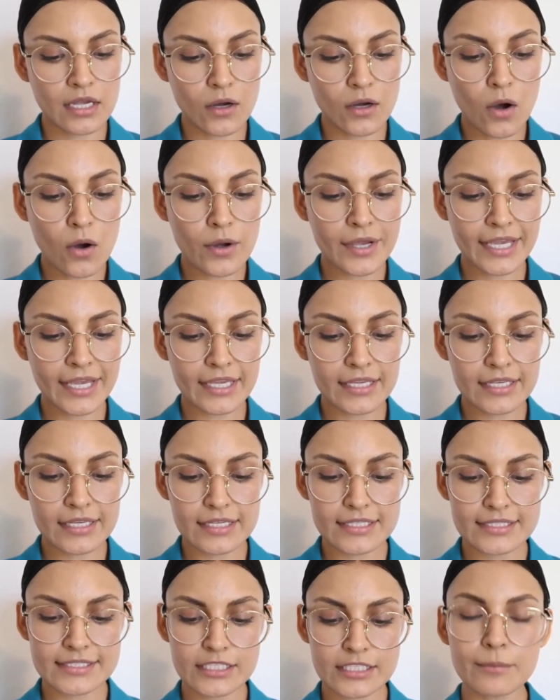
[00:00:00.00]
"Okay,
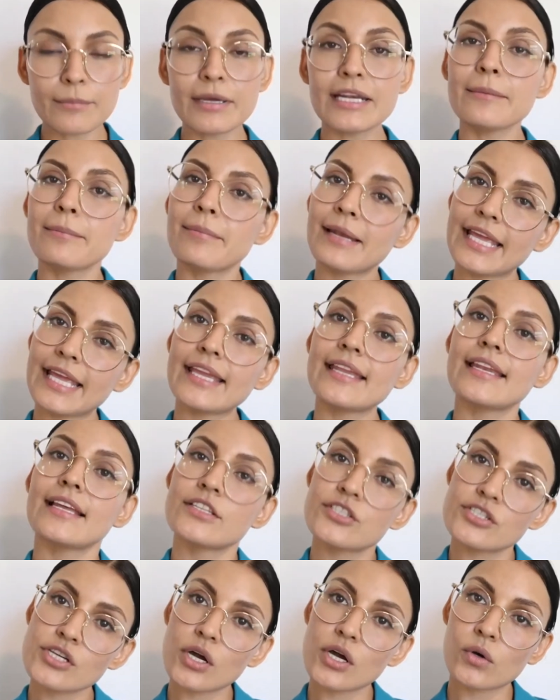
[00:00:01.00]
is somebody playing
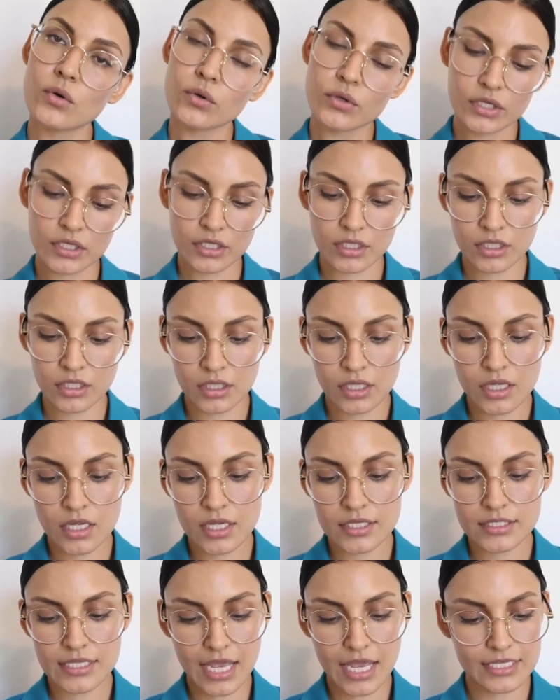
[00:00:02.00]
a joke?"
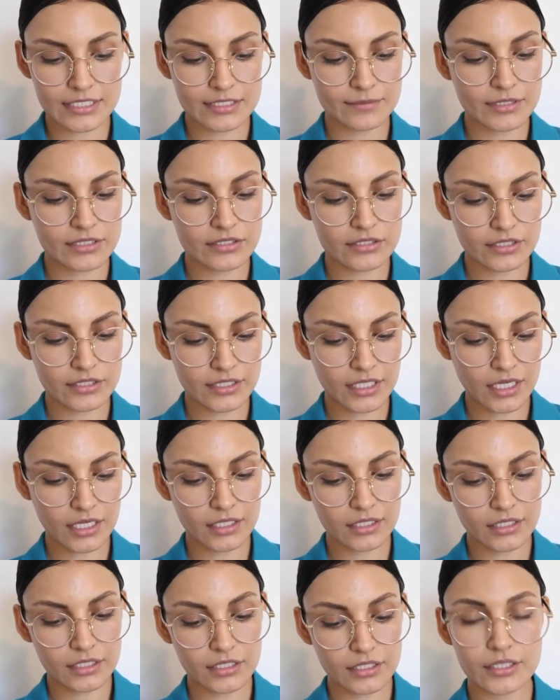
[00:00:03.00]
asked Mr.
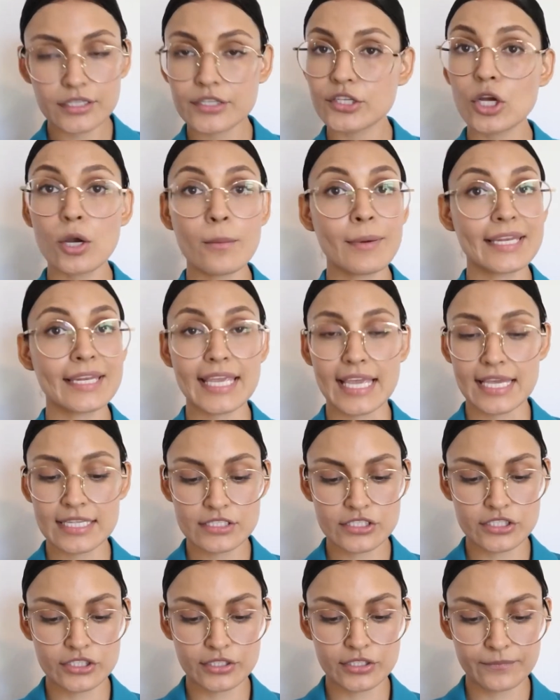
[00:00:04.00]
Todd. Nobody
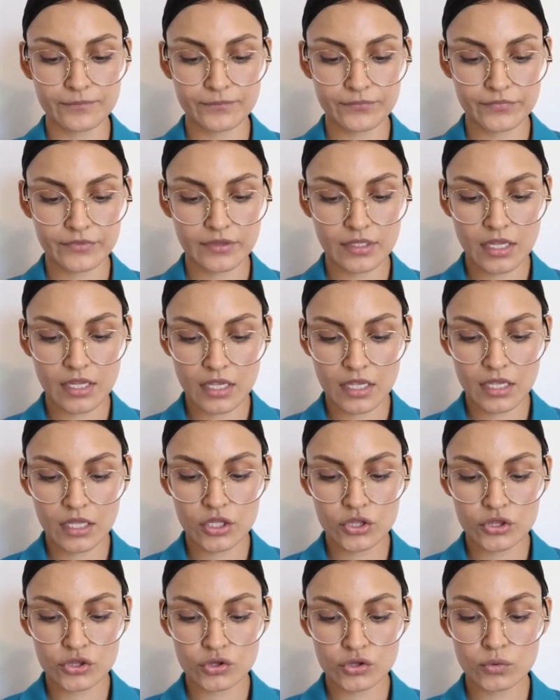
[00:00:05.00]
answered.
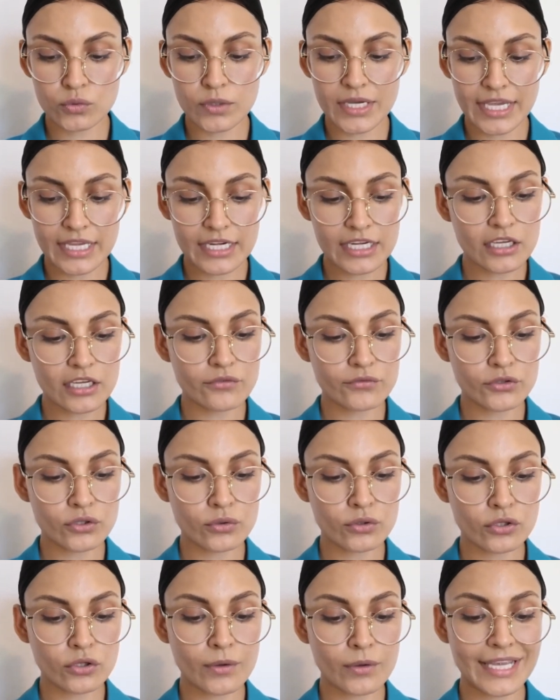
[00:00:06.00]
"Do any of
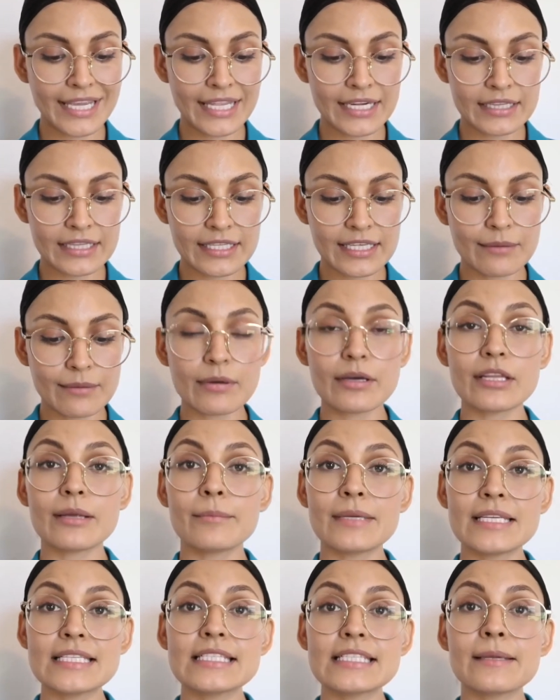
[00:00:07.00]
you know anything
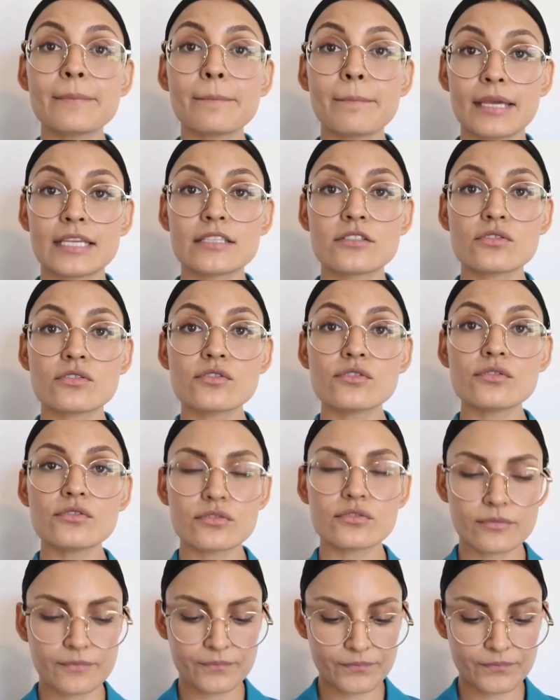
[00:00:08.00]
about missing pencils?"